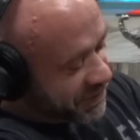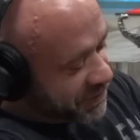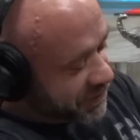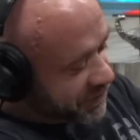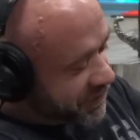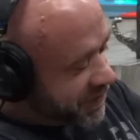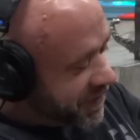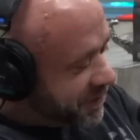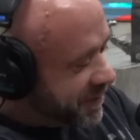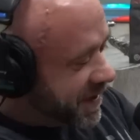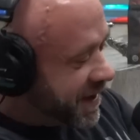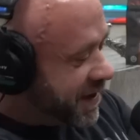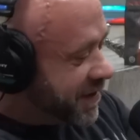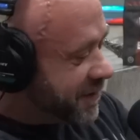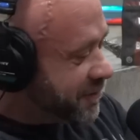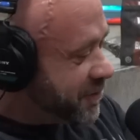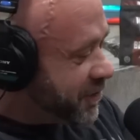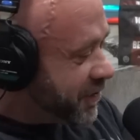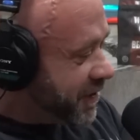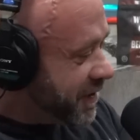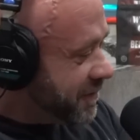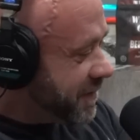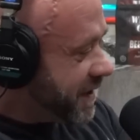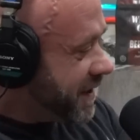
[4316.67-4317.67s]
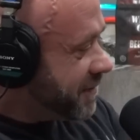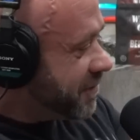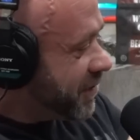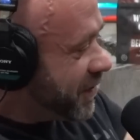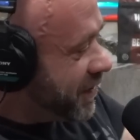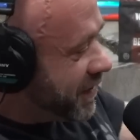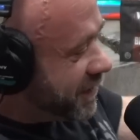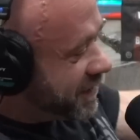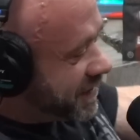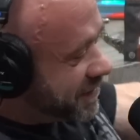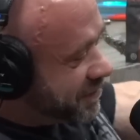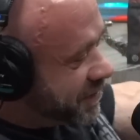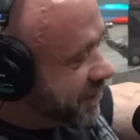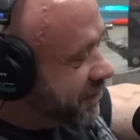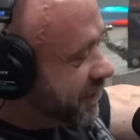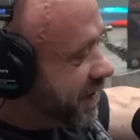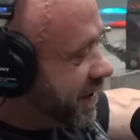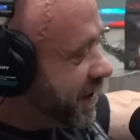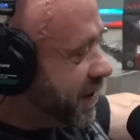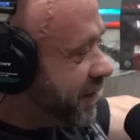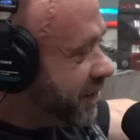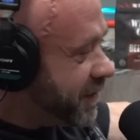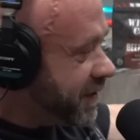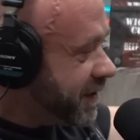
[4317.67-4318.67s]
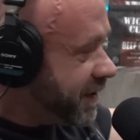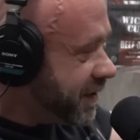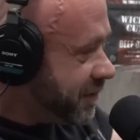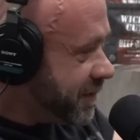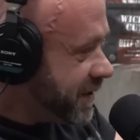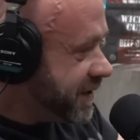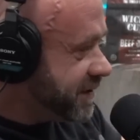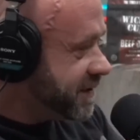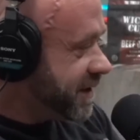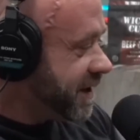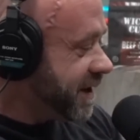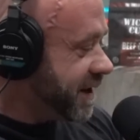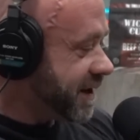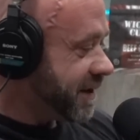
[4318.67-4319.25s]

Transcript: come out and pull everybody apart. They put Ronnie over here and me and Johnny.